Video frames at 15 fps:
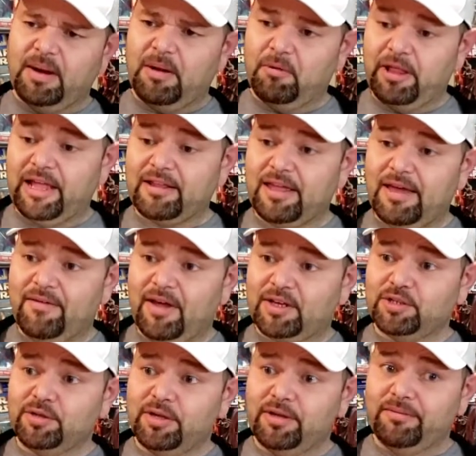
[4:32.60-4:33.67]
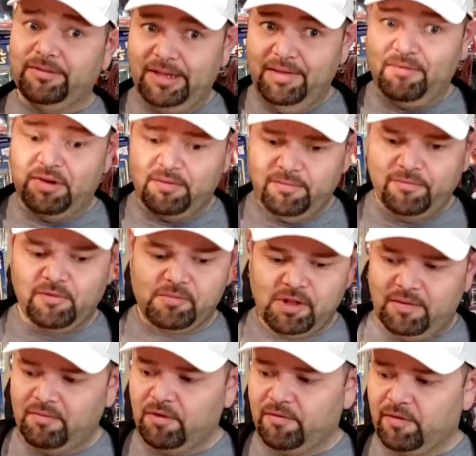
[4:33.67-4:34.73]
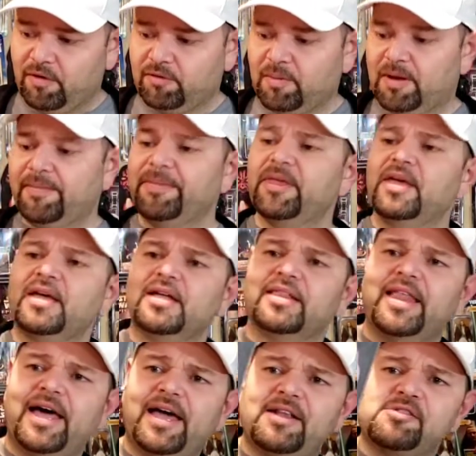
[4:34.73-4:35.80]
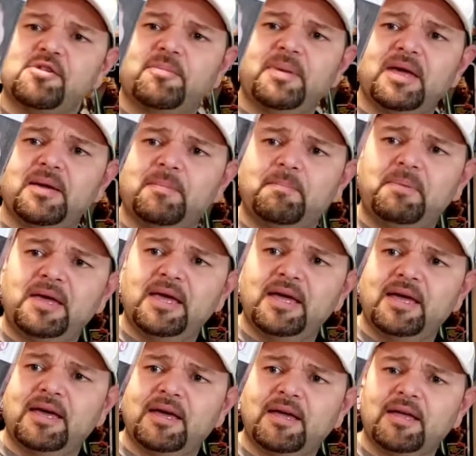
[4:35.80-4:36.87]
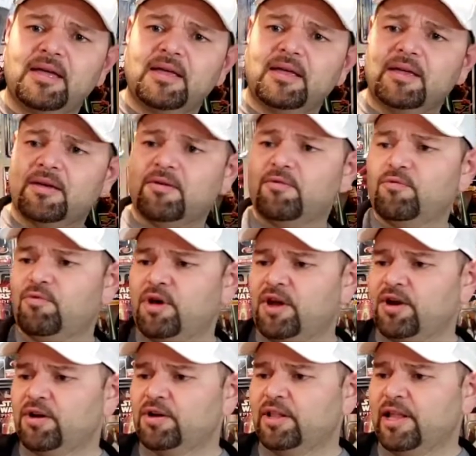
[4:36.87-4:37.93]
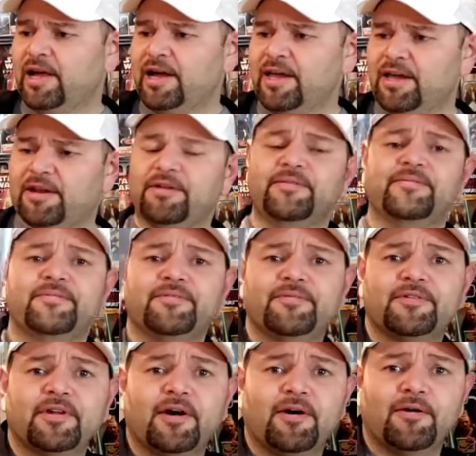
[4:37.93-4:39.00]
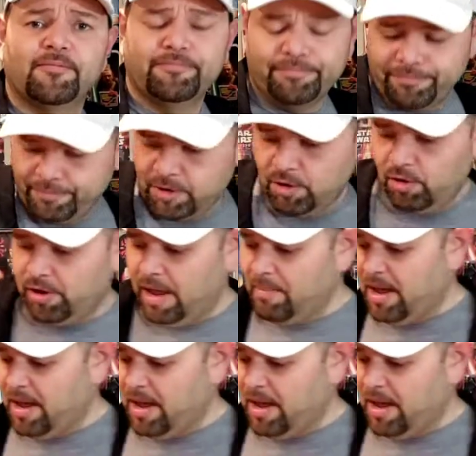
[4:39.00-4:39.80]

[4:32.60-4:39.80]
but I would like to have actually Steven from Steven Universe, but Lion, so big, pink, weird lion, so, cool, not